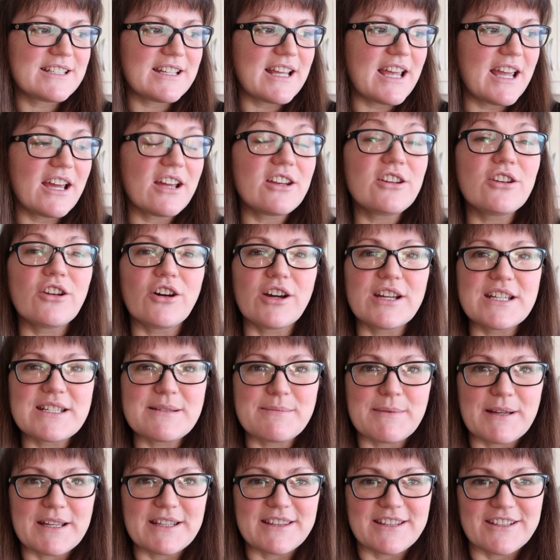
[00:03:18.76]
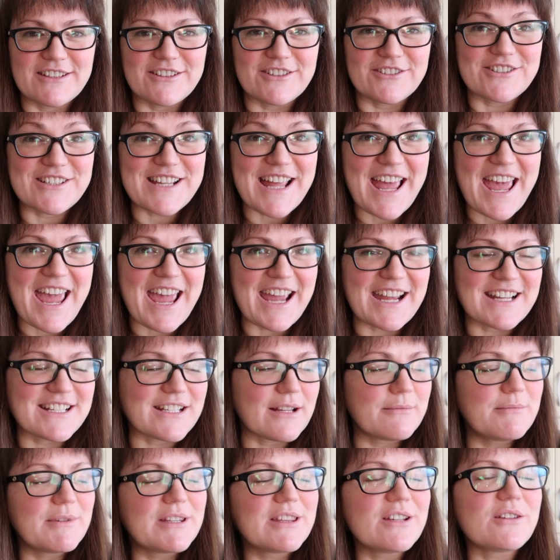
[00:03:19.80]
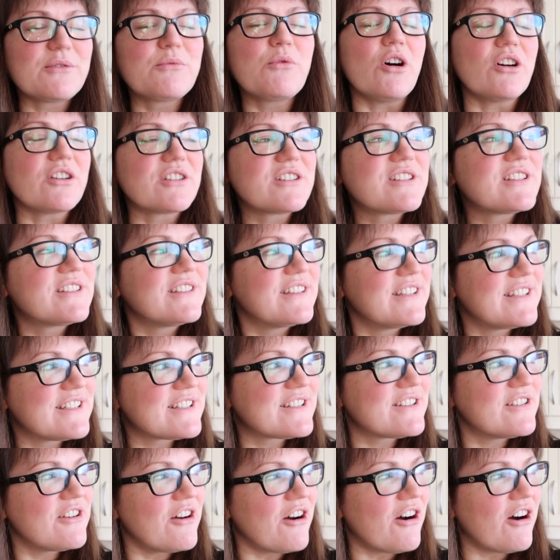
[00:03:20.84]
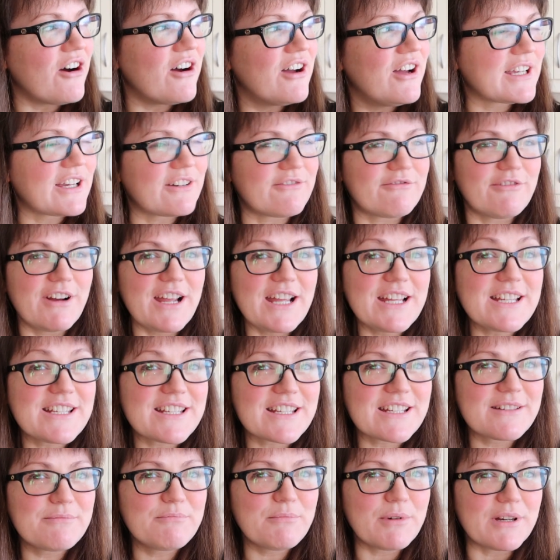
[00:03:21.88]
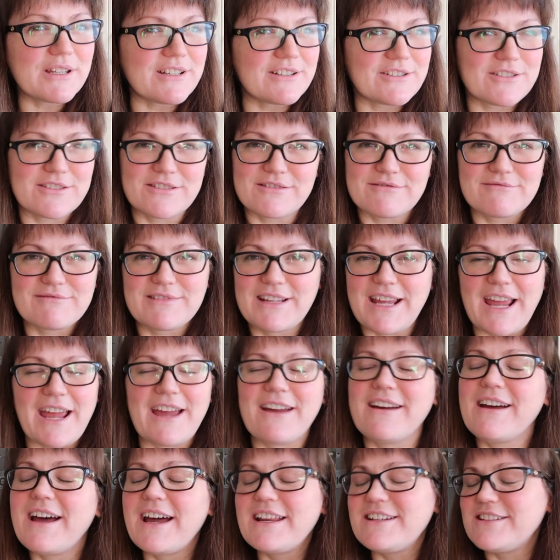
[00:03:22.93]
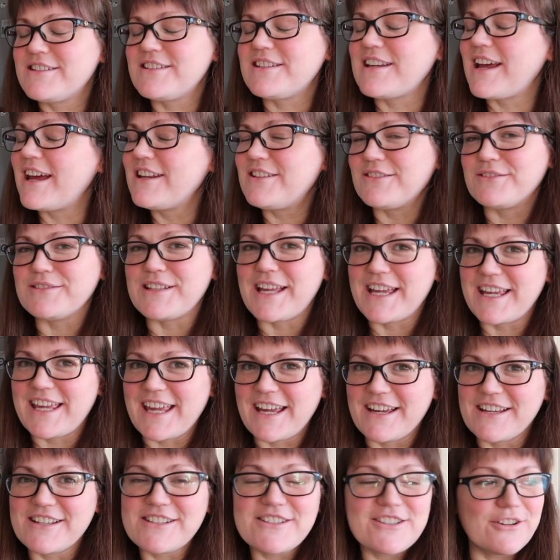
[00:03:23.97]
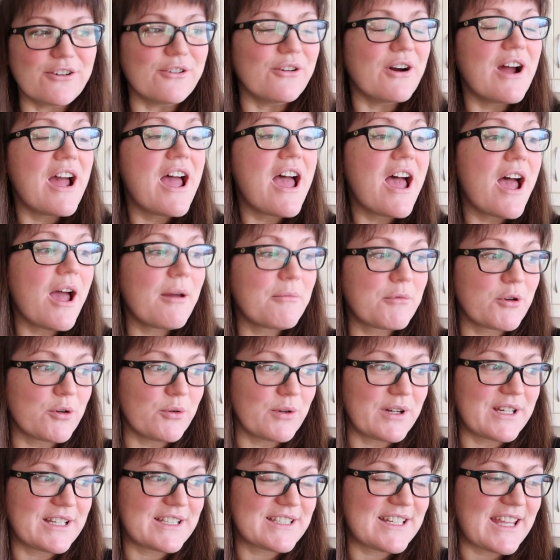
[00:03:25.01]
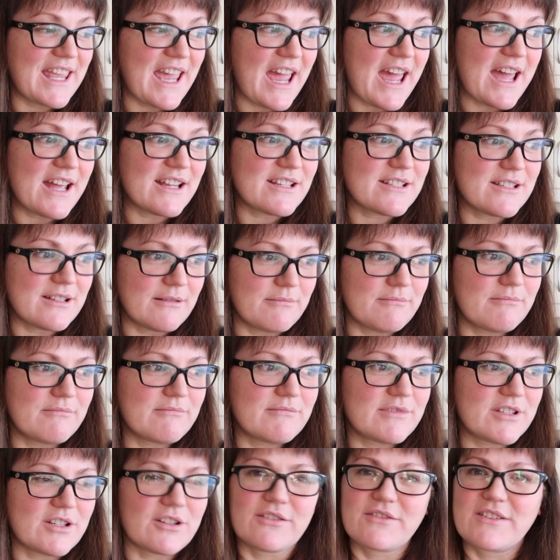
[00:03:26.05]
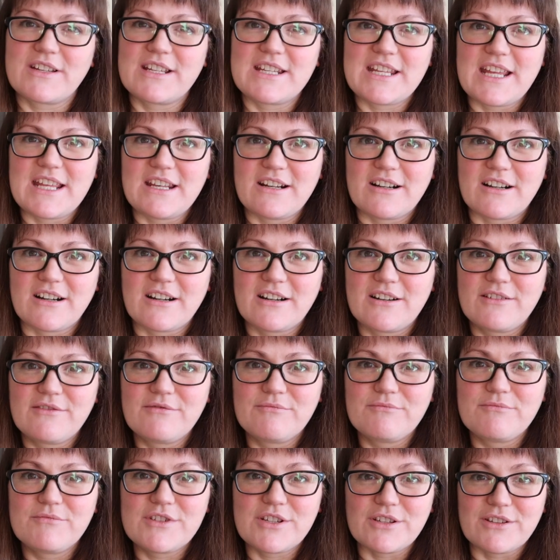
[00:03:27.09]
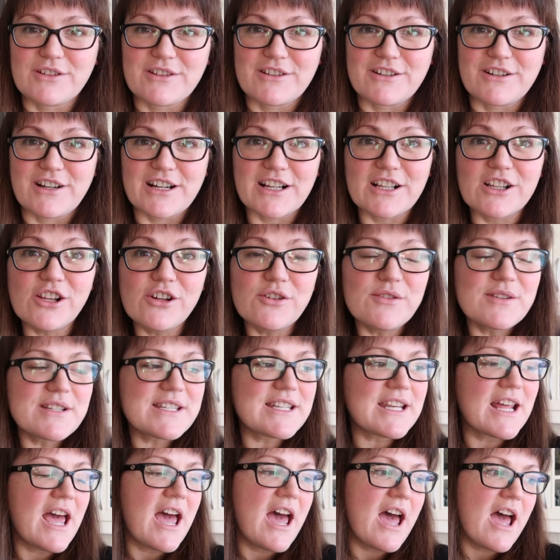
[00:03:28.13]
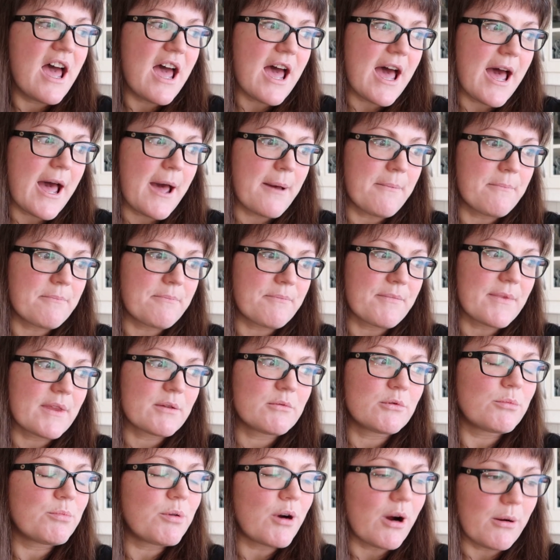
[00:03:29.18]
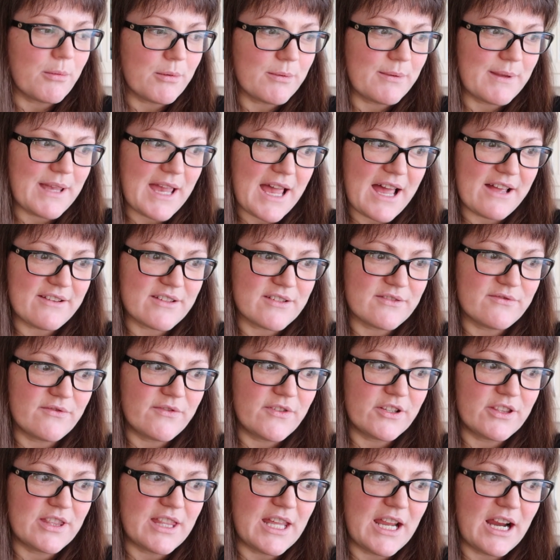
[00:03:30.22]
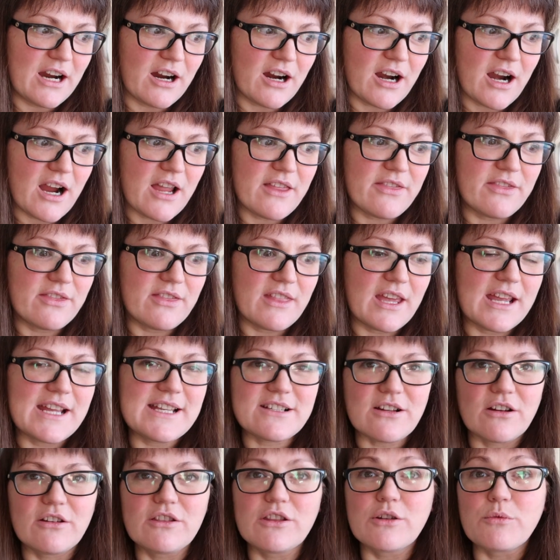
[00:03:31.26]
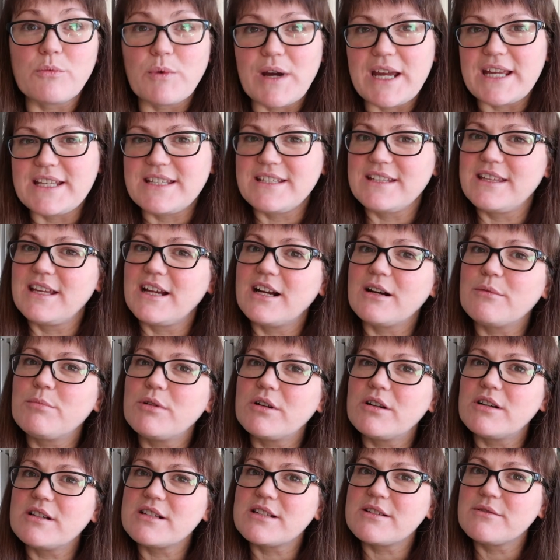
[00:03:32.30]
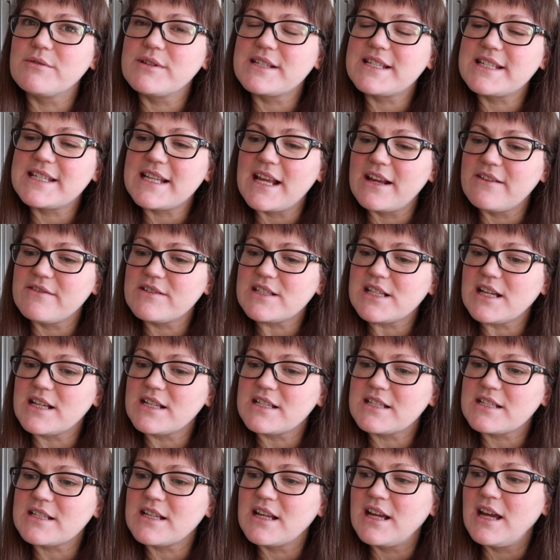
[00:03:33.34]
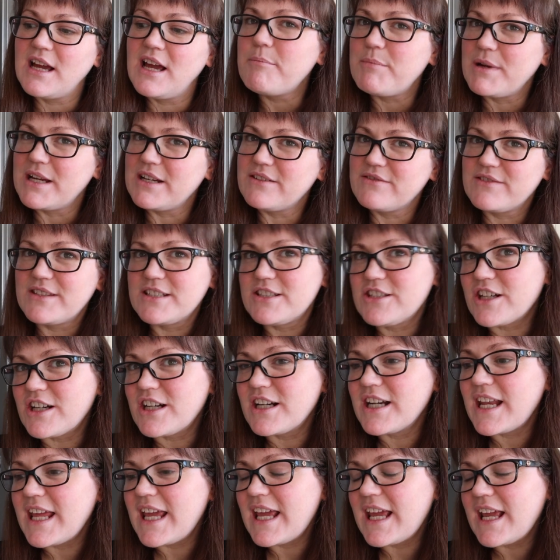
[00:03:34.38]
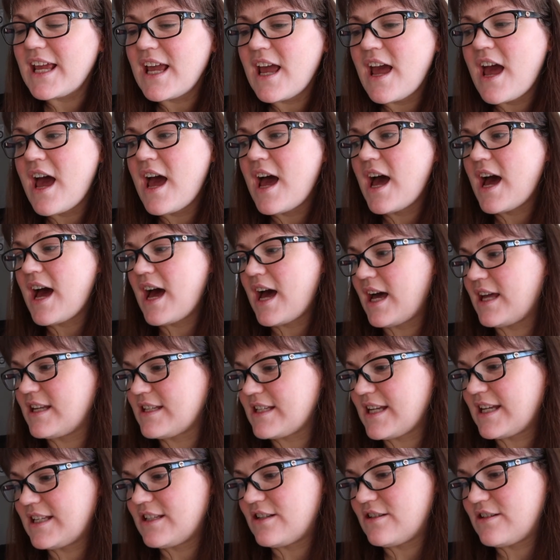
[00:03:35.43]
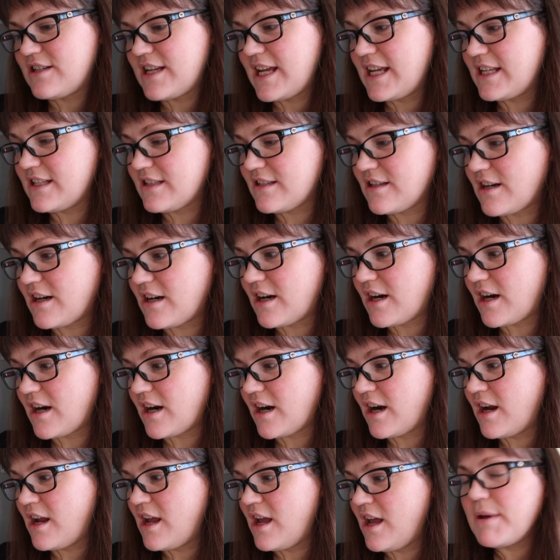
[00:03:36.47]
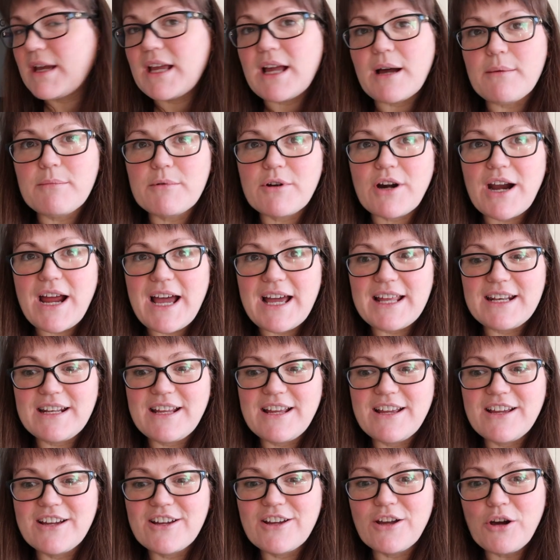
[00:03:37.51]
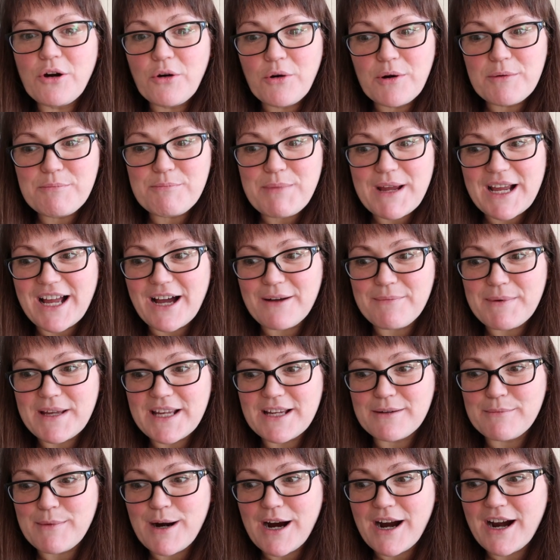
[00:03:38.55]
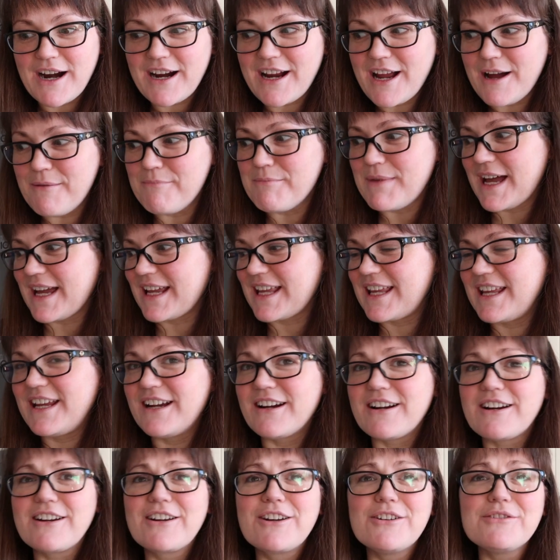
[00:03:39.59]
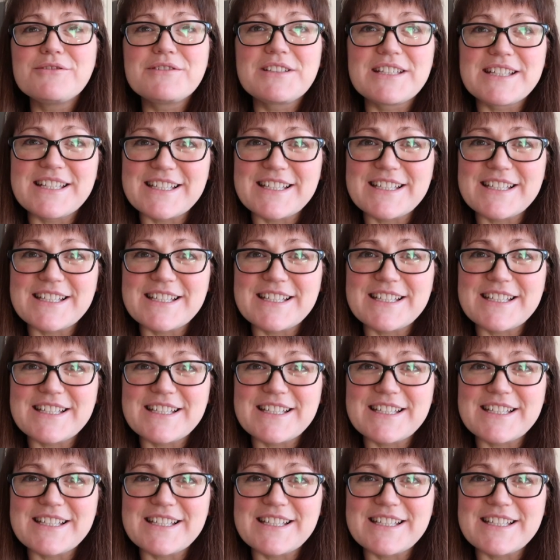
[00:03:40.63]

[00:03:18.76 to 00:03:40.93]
it annoys me that there's eggs. I mean, they're washed, it's not like a risk, but there's, yeah, I don't like it. So I'm going to get some sort of container so that they're enclosed. We'll probably have some food there, and it's on the way to the airport, so it saves us a bit of the journey and entertains her. Pick up Gran, go and pick up Ingimar, come back here and go to